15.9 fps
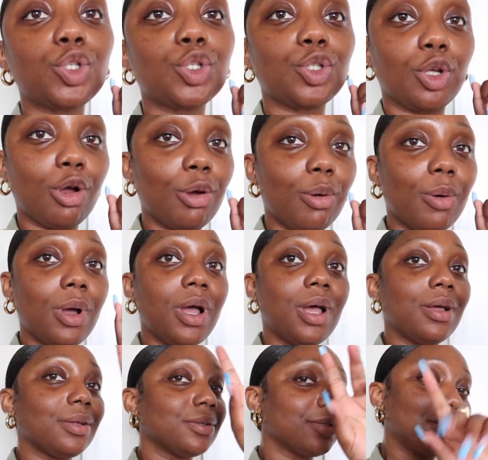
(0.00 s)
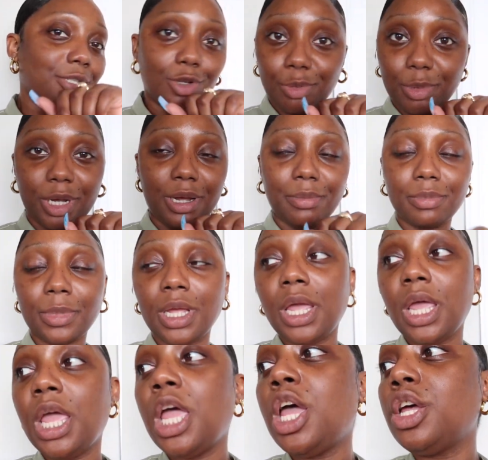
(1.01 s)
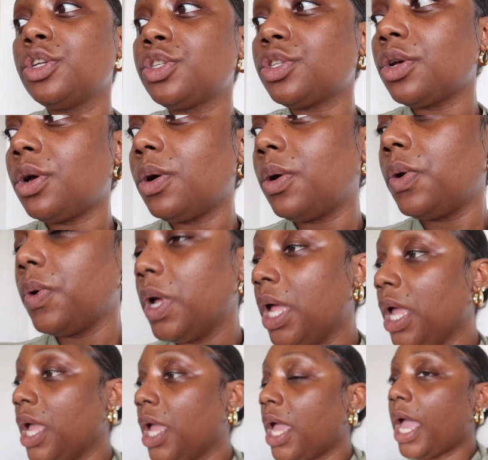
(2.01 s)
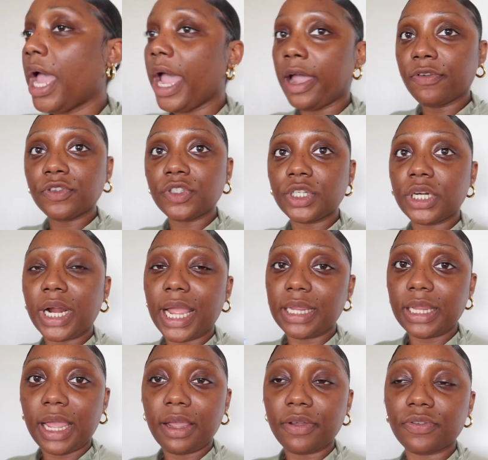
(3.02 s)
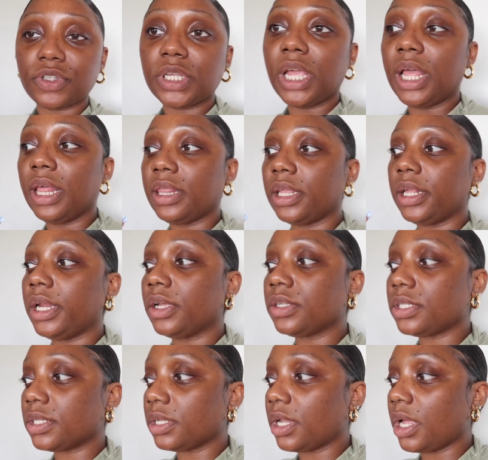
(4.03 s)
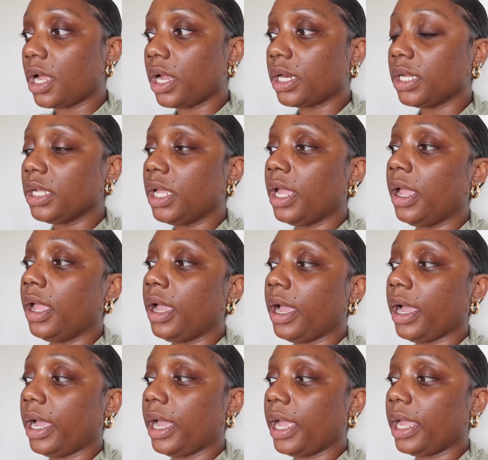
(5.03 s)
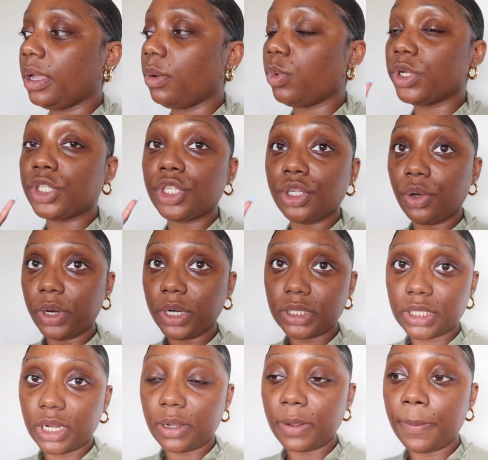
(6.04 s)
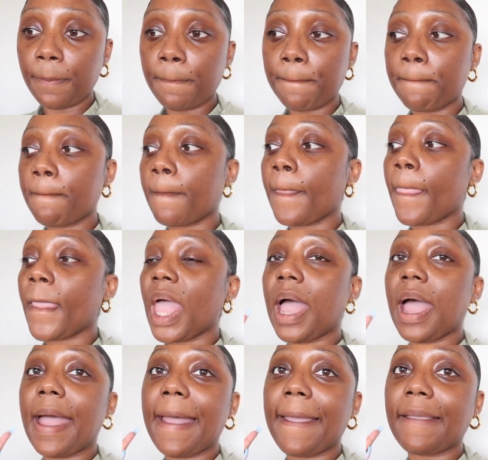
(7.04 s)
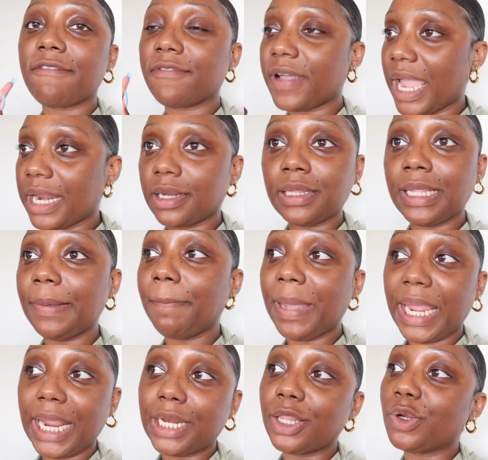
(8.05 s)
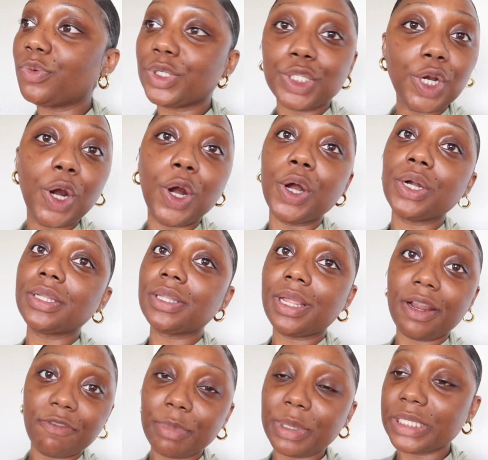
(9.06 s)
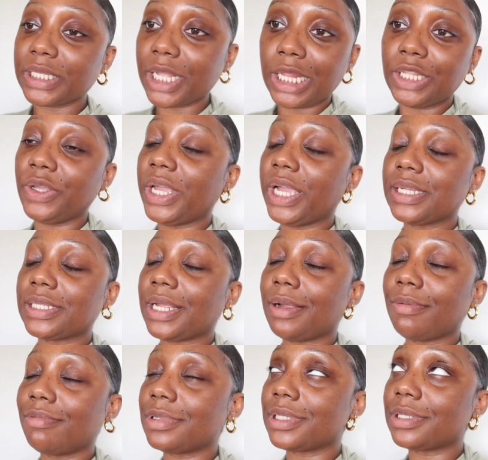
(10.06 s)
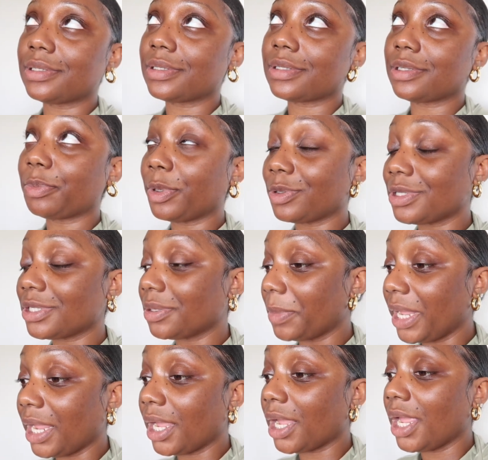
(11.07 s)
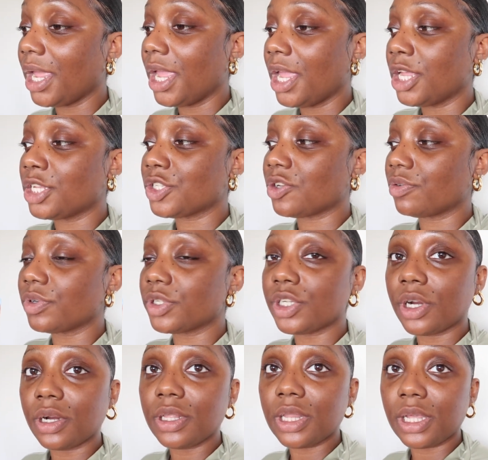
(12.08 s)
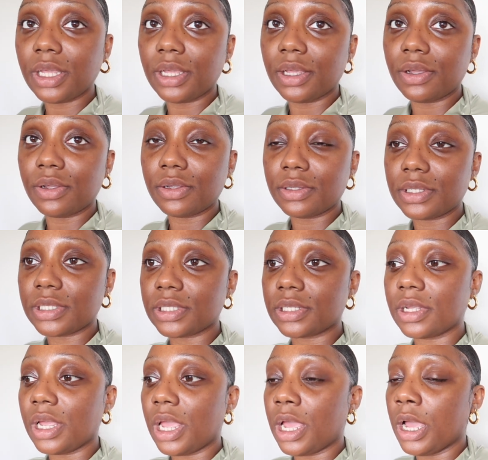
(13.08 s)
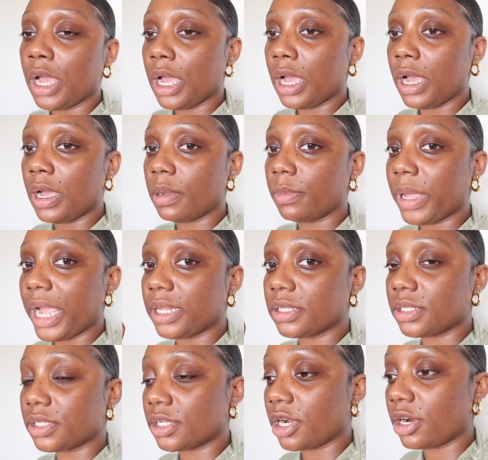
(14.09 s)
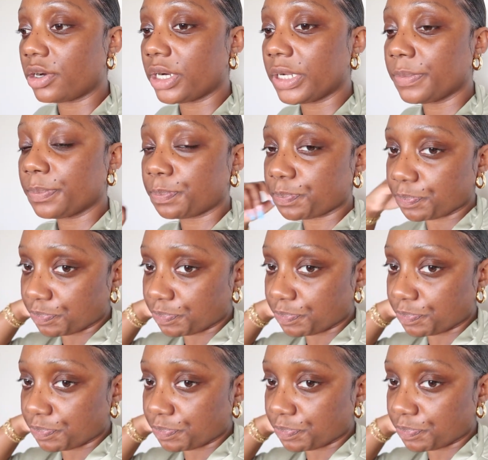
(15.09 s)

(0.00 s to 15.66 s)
so so bomb so after i left the nail salon i went to yorkdale I finally made the return that I've been telling you guys I was supposed to make. So I returned the heels um, at Zara.